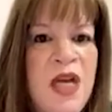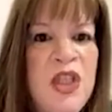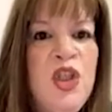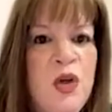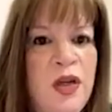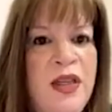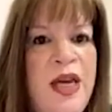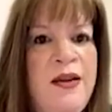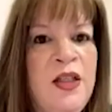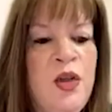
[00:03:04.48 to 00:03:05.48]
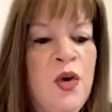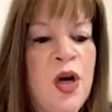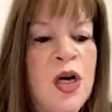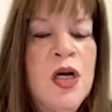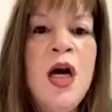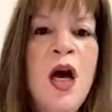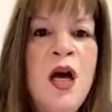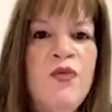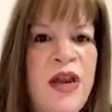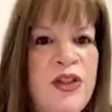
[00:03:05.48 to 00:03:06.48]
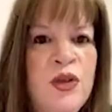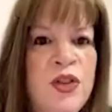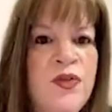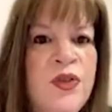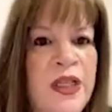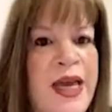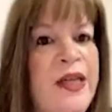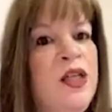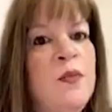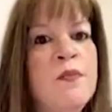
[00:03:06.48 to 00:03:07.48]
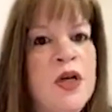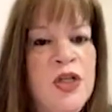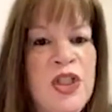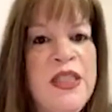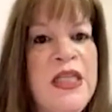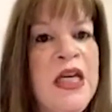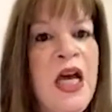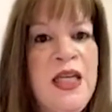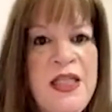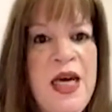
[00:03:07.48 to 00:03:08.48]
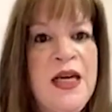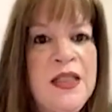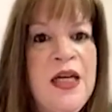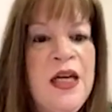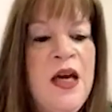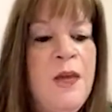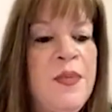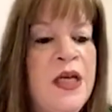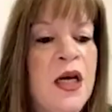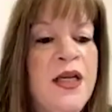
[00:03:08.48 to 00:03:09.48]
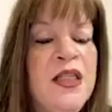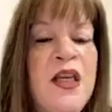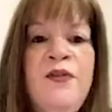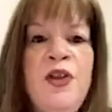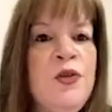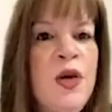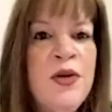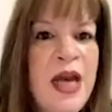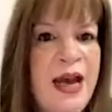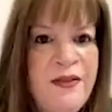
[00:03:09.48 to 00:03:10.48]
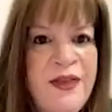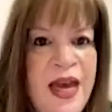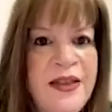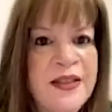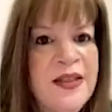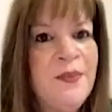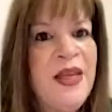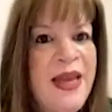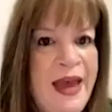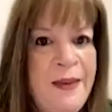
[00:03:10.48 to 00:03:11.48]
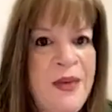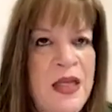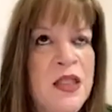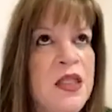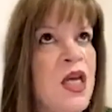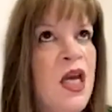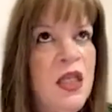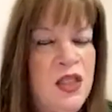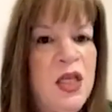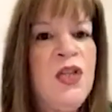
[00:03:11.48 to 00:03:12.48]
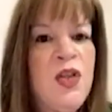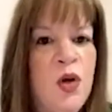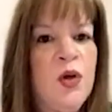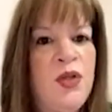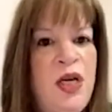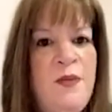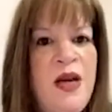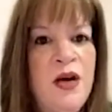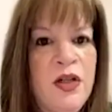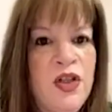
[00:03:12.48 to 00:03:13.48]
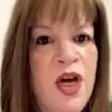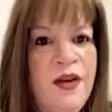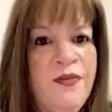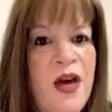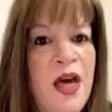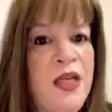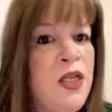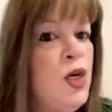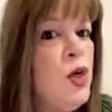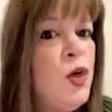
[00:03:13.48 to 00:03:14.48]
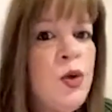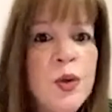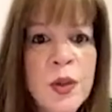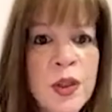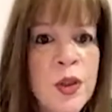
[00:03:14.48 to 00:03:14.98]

sure that your renters fill out an emergency contact. Because if you don't have that and something happens, it's a total nightmare to try to find who do